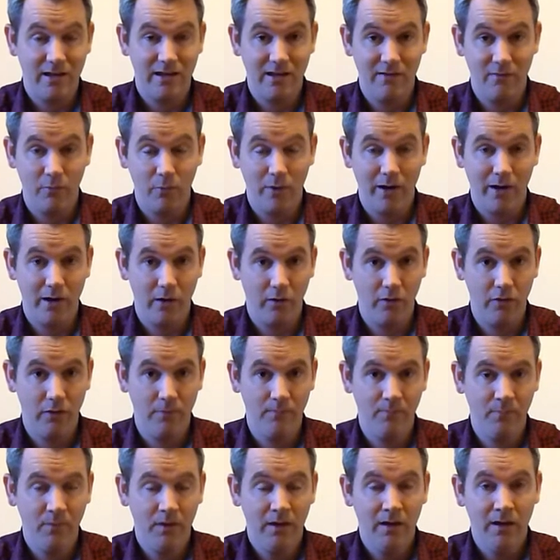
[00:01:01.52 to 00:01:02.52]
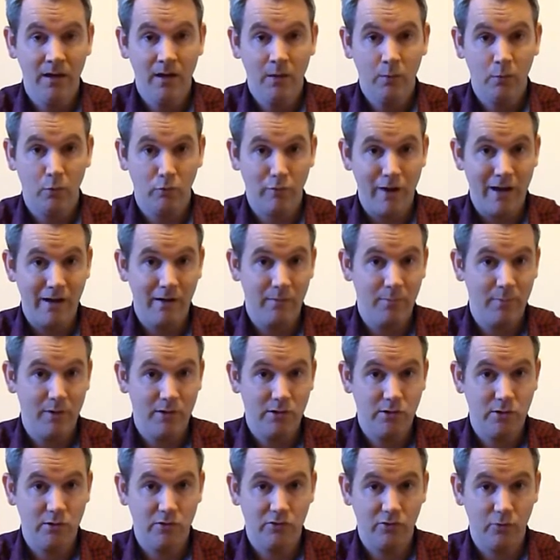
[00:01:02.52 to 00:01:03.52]
giveaway on them. We'll randomly
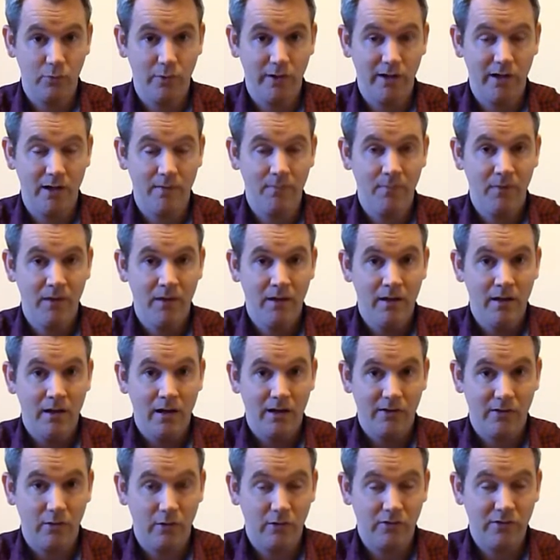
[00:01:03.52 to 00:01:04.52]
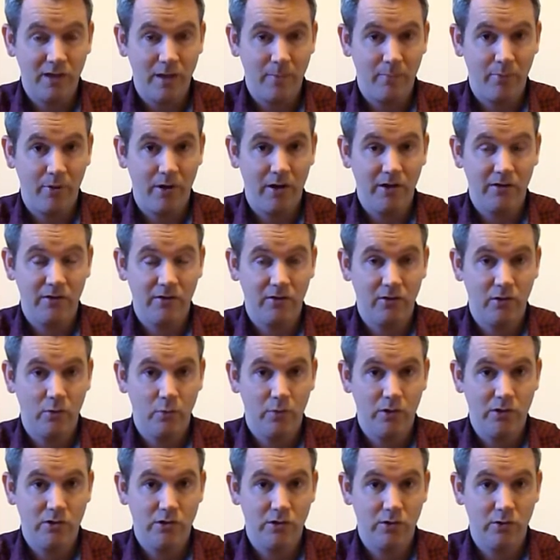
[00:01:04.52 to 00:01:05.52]
choose a winner. As long as that person who
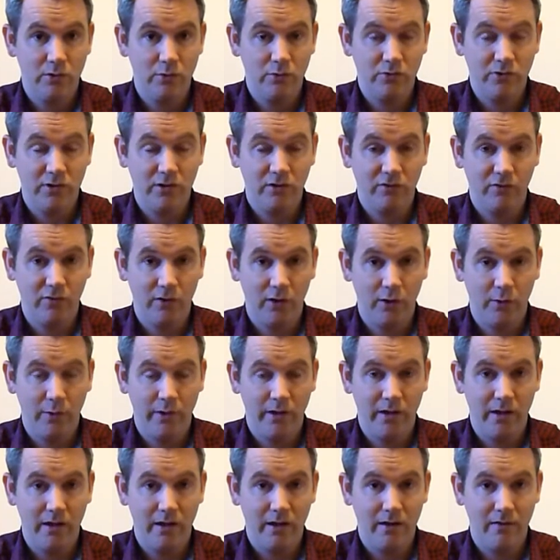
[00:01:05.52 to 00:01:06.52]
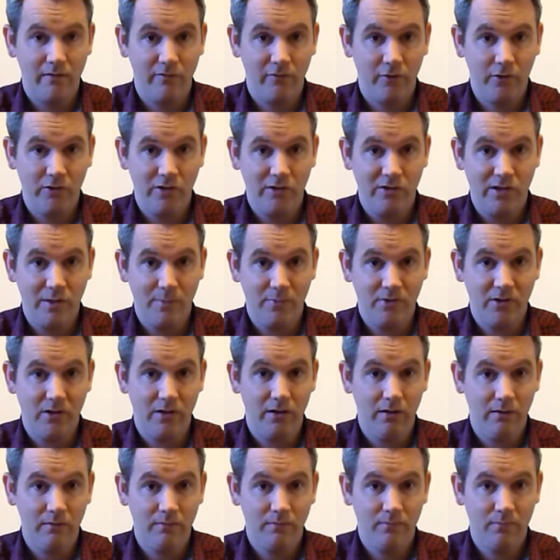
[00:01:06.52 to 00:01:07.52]
we choose is following Footy
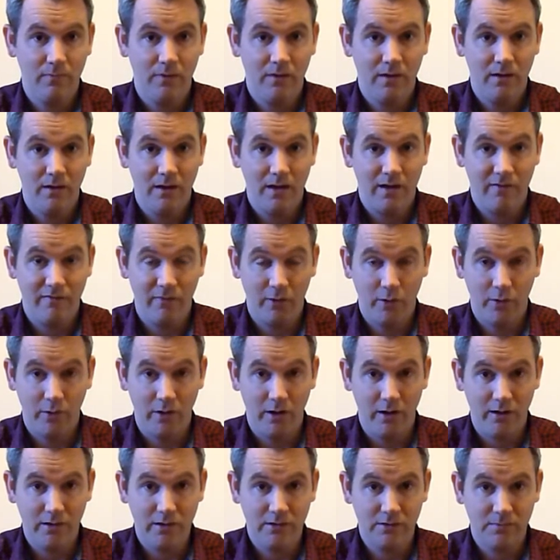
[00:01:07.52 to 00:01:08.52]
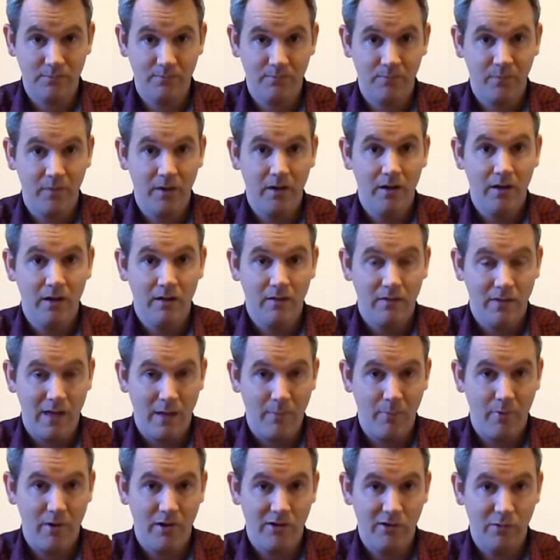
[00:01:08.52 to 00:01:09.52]
Tipster and following us,
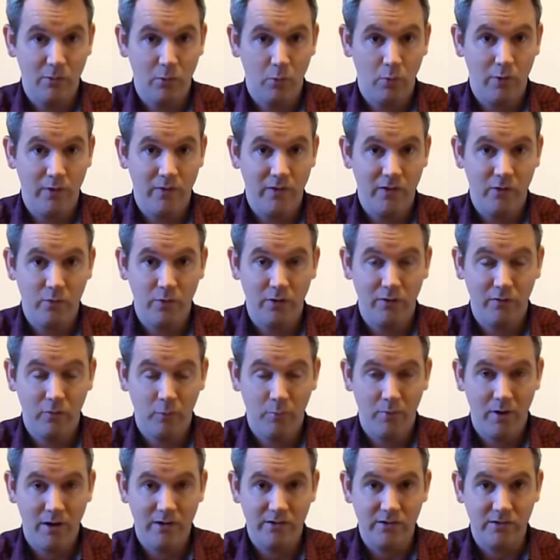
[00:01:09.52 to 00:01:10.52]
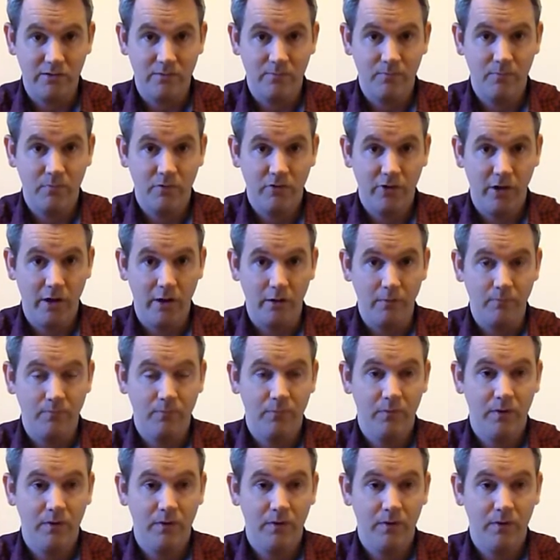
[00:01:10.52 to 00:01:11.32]
that person will win these wonderful prizes. So,